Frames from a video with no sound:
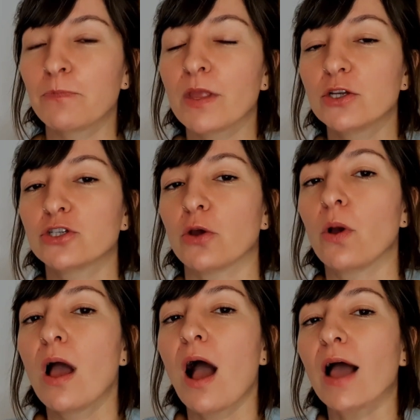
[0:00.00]
So
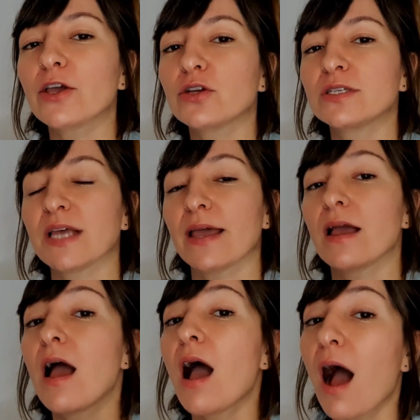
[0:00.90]
I could say,
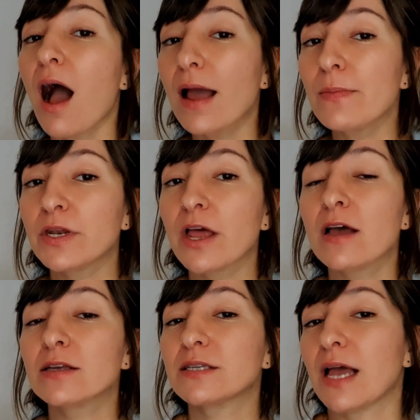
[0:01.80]
I'm a
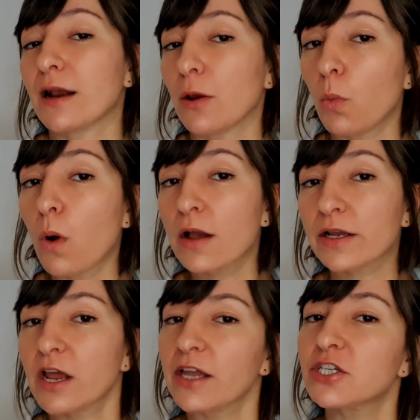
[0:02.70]
nurse and I work
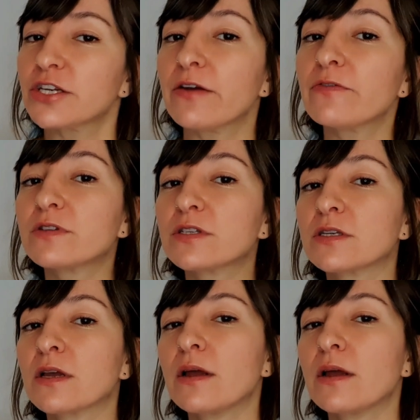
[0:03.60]
night shifts,